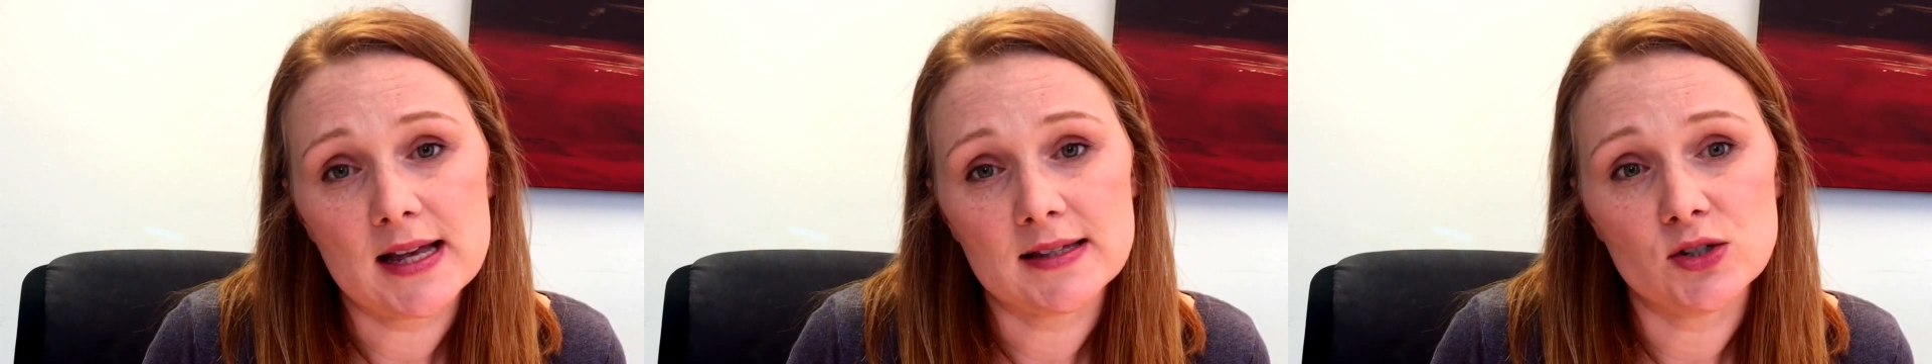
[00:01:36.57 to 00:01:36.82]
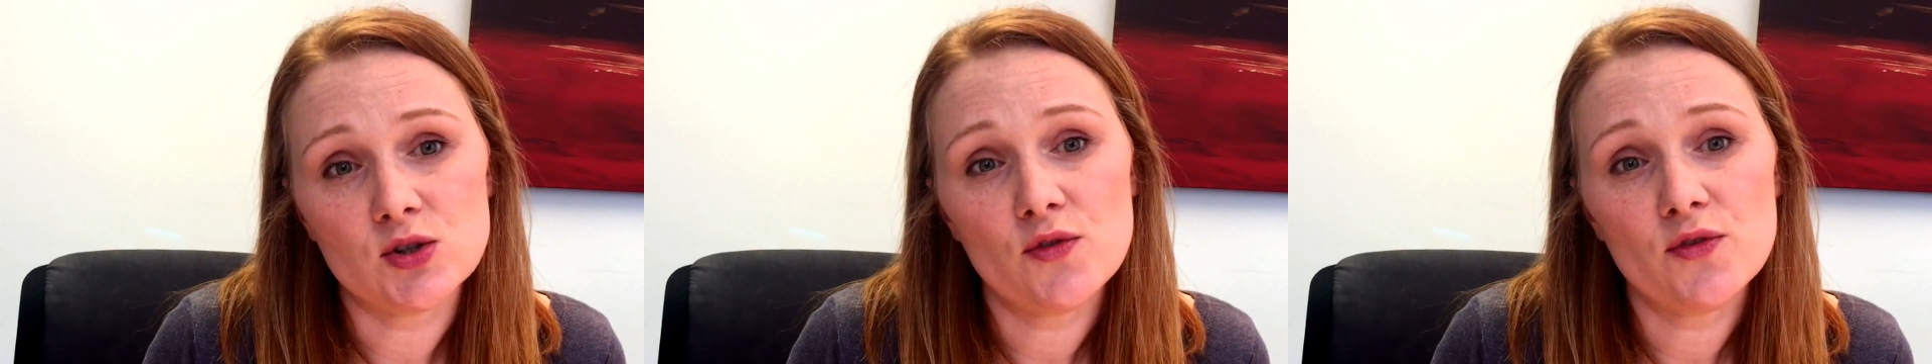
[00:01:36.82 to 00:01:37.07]

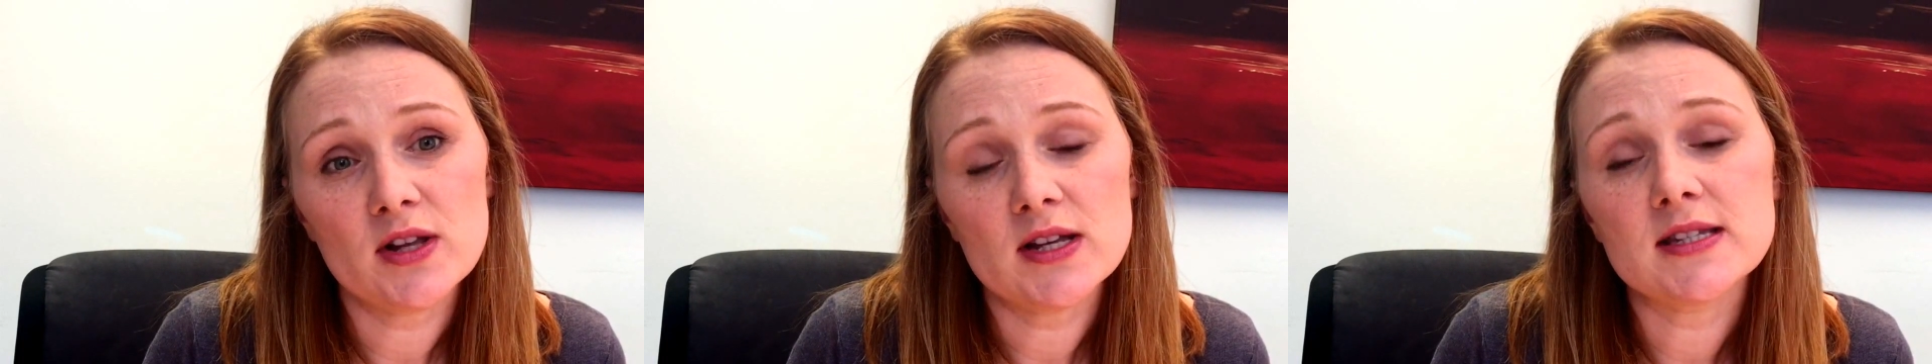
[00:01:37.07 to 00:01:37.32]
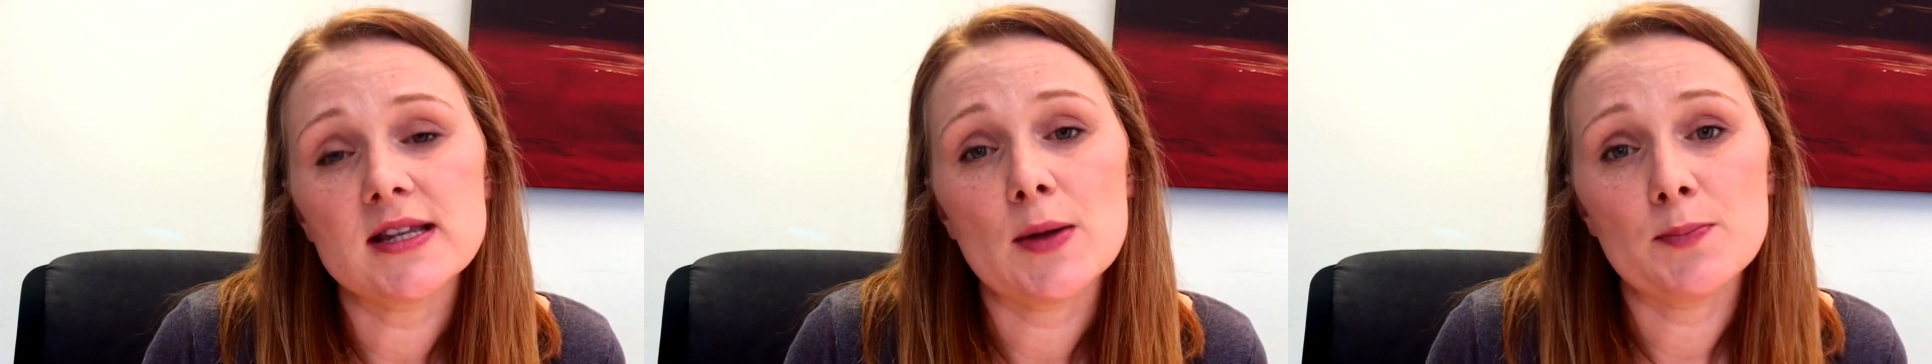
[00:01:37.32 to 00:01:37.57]

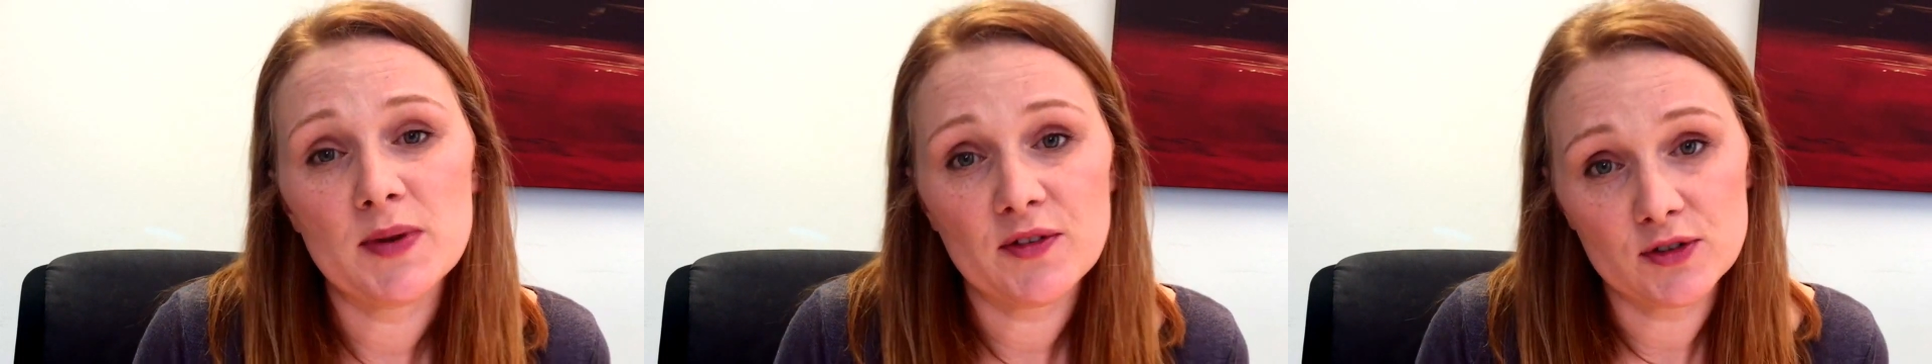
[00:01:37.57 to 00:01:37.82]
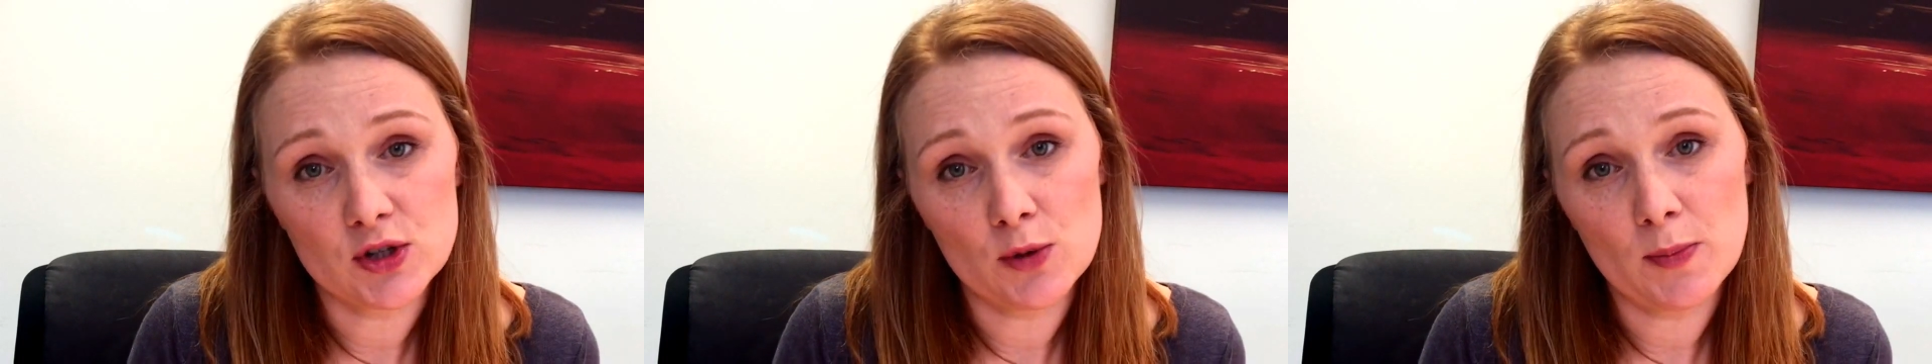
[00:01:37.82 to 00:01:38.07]
acidophilus and
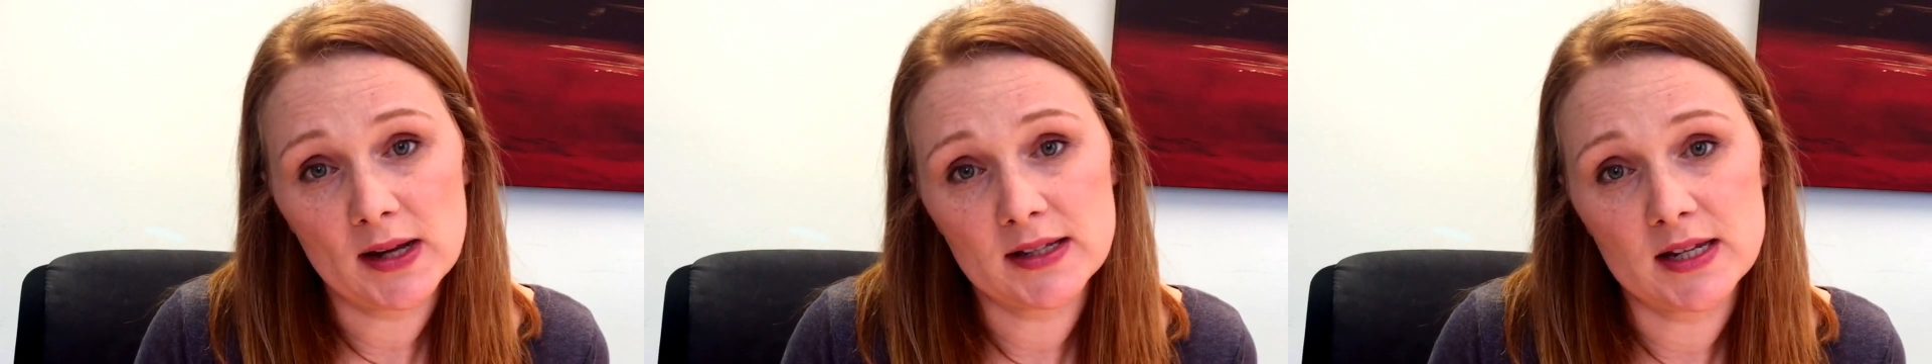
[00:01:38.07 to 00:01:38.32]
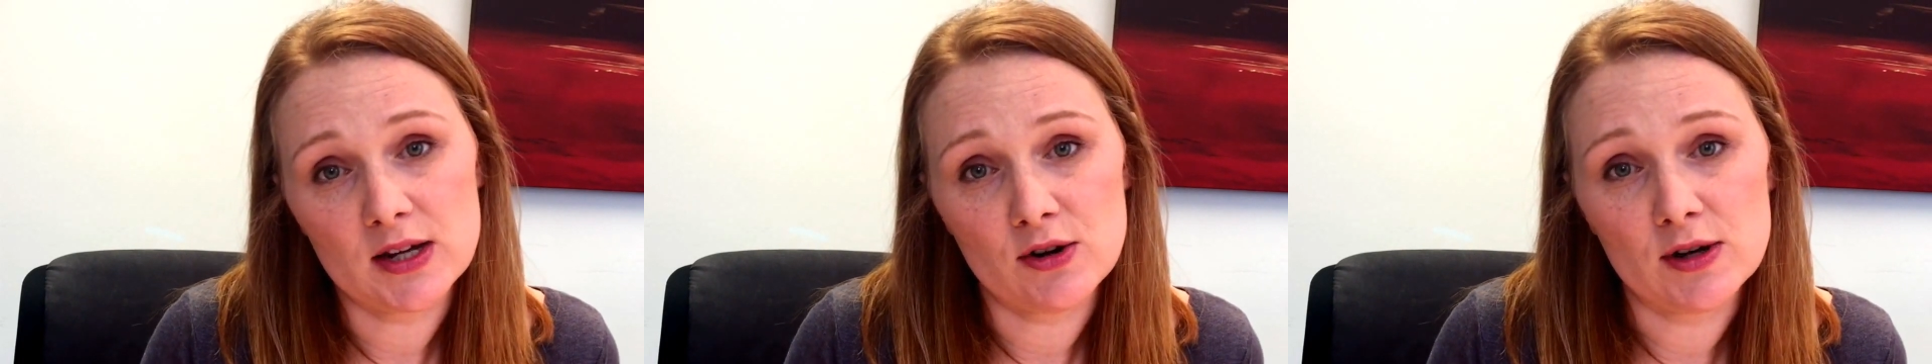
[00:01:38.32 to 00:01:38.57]

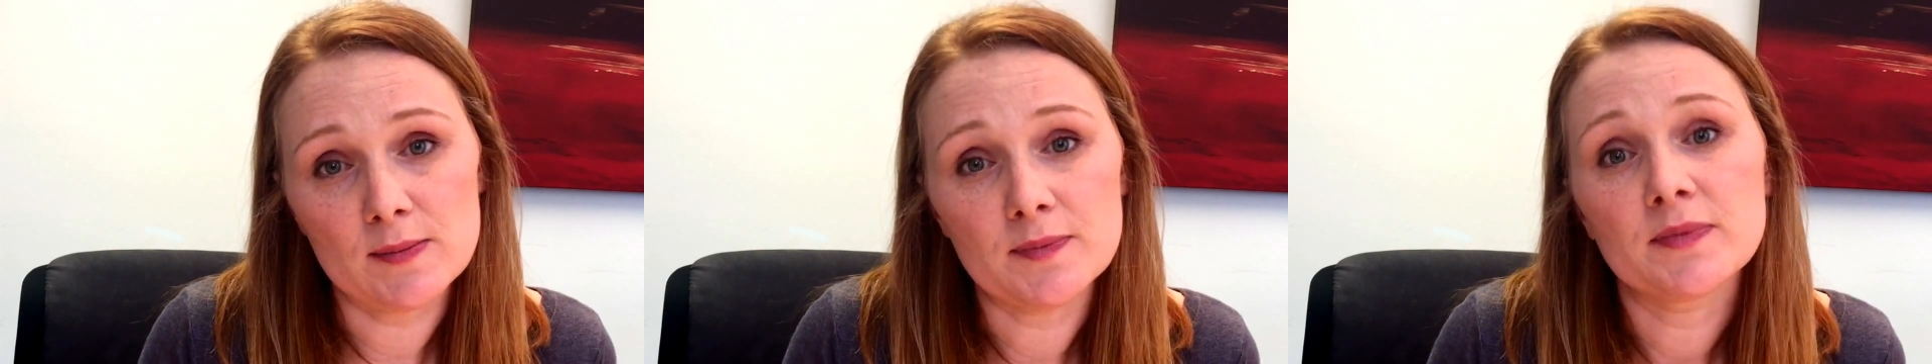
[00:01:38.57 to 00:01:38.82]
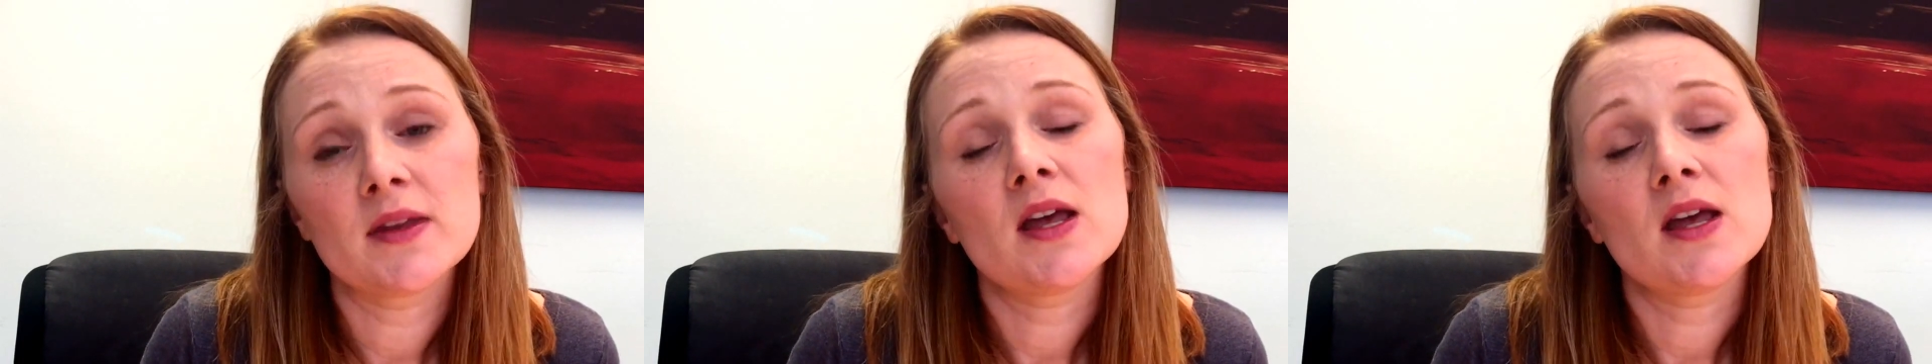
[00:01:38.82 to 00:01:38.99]
Bifidobacterium,